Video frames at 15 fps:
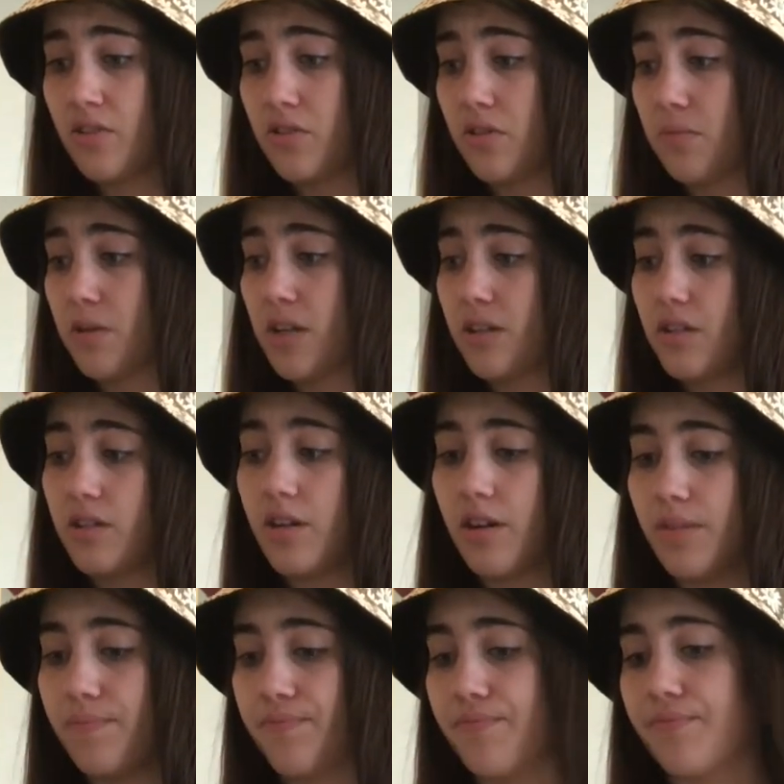So I'm gonna
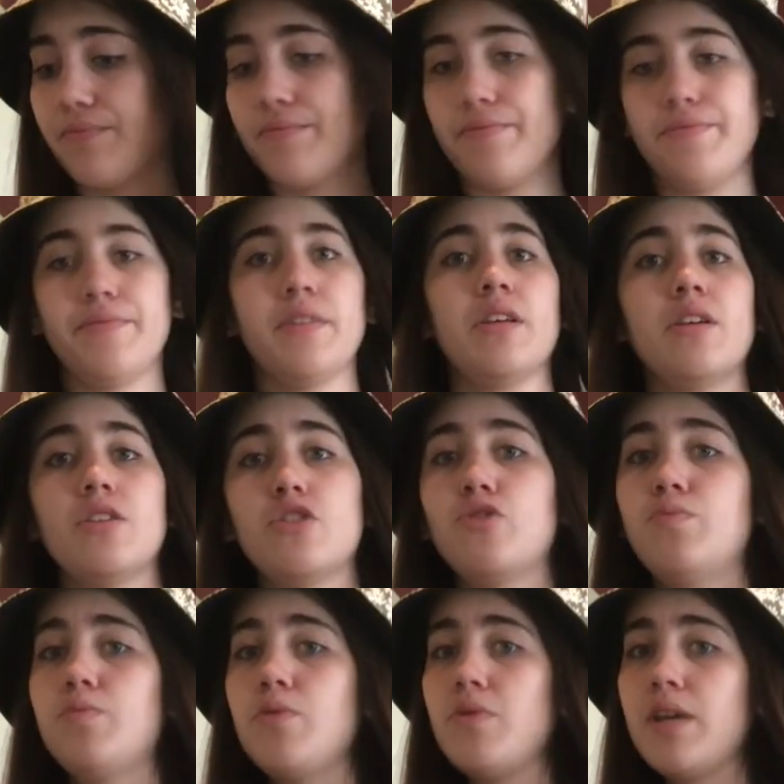start
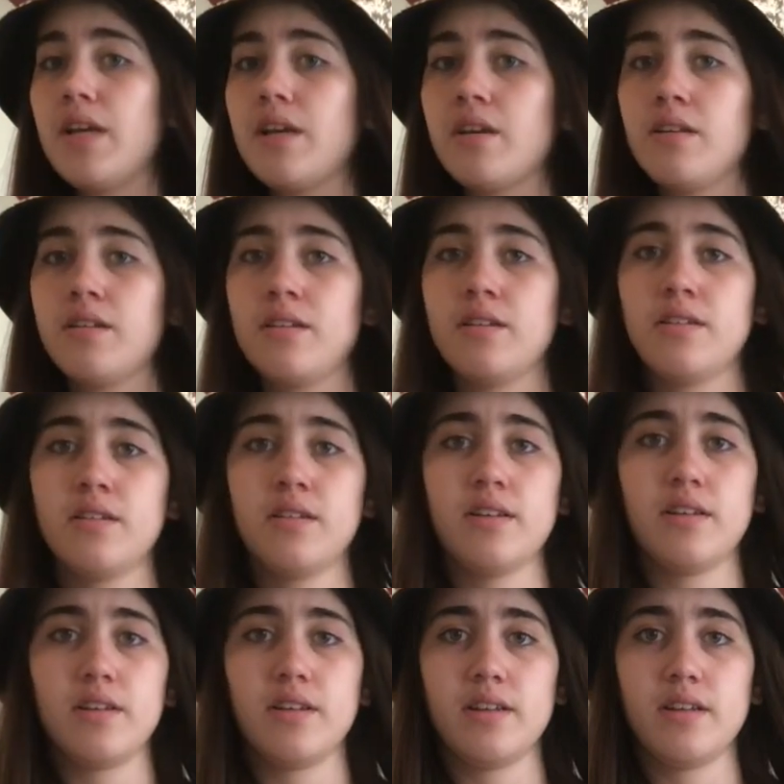spooning
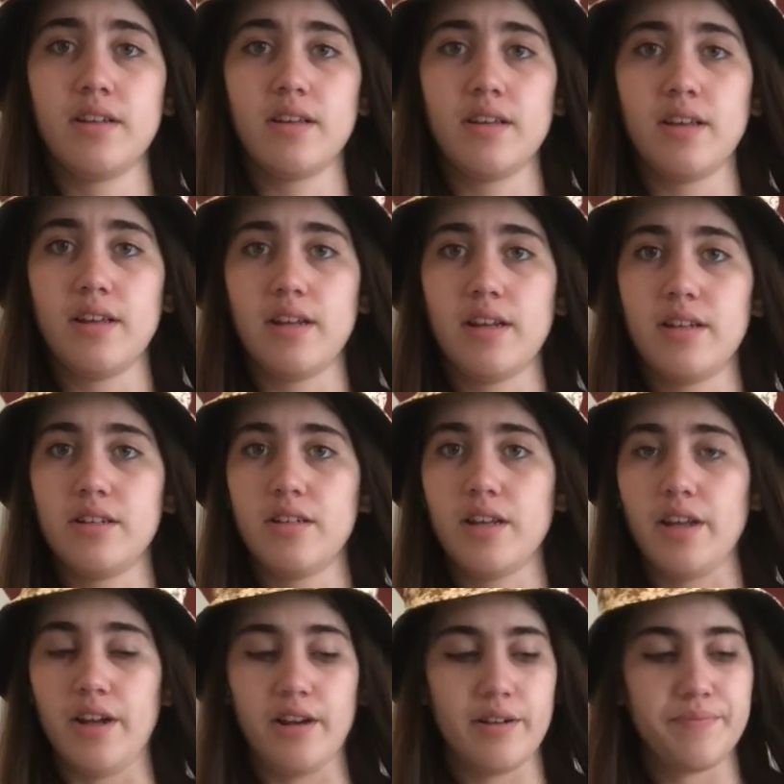it into
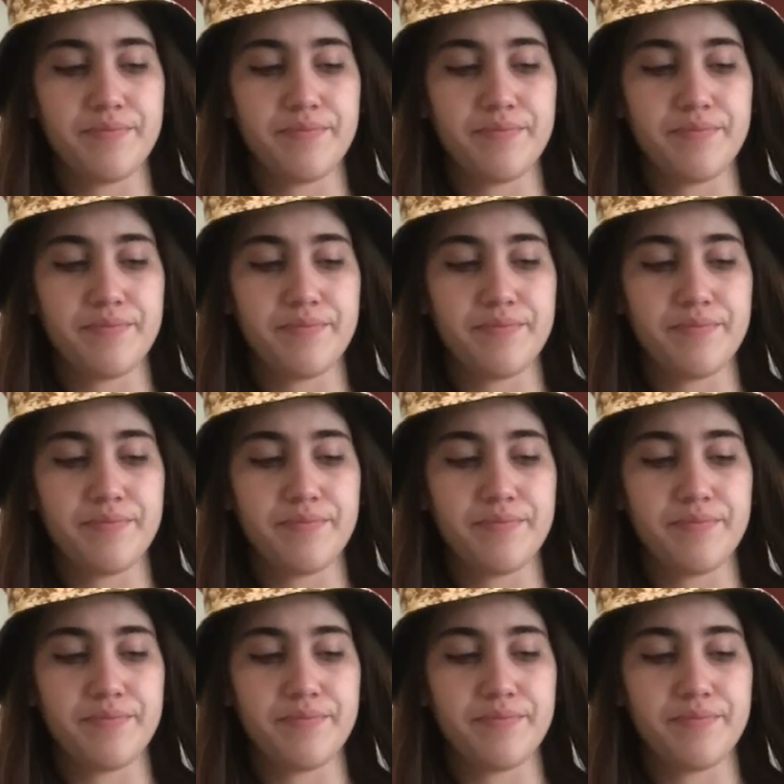here.